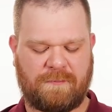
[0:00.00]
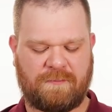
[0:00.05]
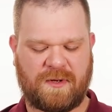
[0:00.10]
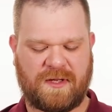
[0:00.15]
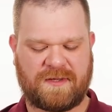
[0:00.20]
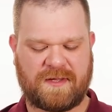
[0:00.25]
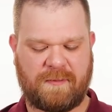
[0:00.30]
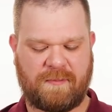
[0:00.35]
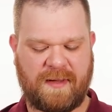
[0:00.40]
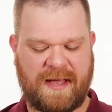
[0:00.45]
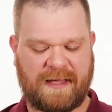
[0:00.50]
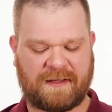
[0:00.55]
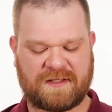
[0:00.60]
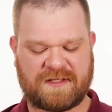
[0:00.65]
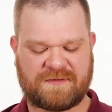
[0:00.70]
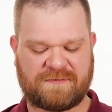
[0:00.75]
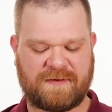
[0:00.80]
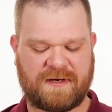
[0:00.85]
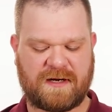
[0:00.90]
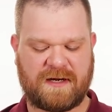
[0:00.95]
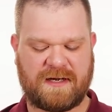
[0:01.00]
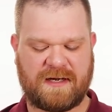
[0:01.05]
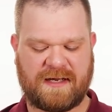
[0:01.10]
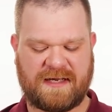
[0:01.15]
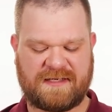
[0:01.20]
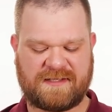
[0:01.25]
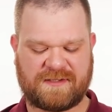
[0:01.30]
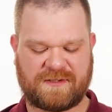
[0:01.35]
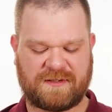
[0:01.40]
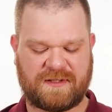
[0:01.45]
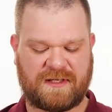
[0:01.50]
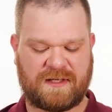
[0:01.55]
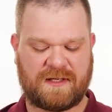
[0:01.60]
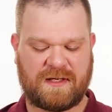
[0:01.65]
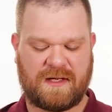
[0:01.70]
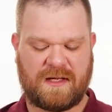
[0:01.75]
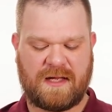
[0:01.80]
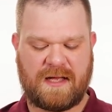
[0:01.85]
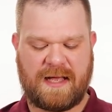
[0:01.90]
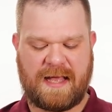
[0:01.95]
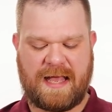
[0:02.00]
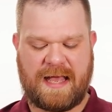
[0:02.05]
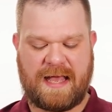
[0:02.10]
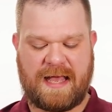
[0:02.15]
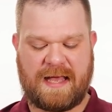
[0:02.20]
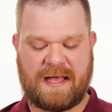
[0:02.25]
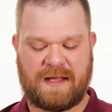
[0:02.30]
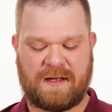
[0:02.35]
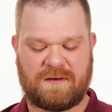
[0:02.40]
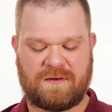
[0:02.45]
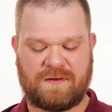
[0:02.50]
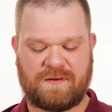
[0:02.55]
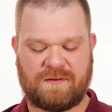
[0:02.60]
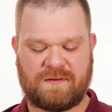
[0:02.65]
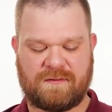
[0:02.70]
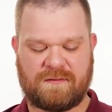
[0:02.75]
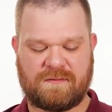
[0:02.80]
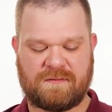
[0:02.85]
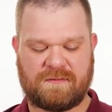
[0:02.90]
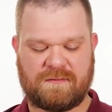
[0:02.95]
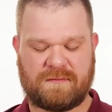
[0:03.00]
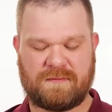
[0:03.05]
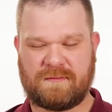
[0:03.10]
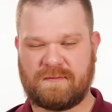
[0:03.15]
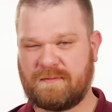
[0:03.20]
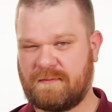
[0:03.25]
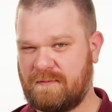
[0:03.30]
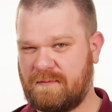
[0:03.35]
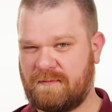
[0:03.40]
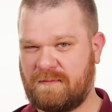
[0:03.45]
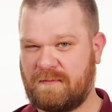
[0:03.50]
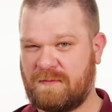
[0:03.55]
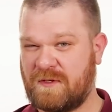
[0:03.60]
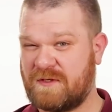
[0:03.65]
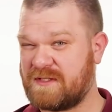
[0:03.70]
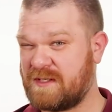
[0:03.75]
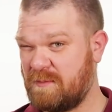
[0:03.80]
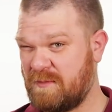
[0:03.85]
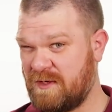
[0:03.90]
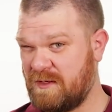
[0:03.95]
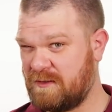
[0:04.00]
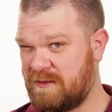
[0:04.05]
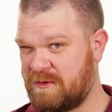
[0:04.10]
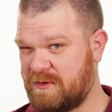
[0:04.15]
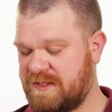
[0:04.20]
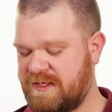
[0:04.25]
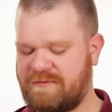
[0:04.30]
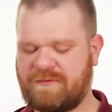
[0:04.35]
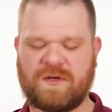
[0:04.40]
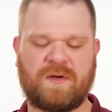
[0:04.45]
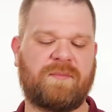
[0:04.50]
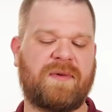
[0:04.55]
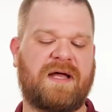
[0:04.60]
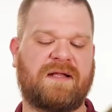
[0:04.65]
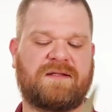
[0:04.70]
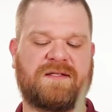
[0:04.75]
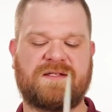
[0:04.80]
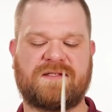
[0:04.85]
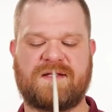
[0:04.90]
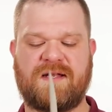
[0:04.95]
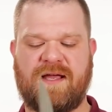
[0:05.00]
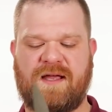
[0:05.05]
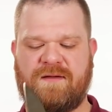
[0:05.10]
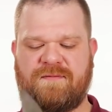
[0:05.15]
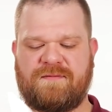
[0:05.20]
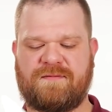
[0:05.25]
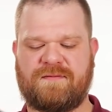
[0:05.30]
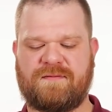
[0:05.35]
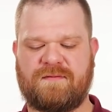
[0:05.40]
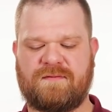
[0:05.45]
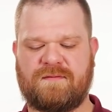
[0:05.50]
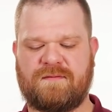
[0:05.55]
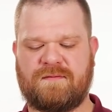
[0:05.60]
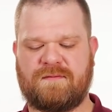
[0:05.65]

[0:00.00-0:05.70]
But they balance very nicely. And there's something a little different about this knife.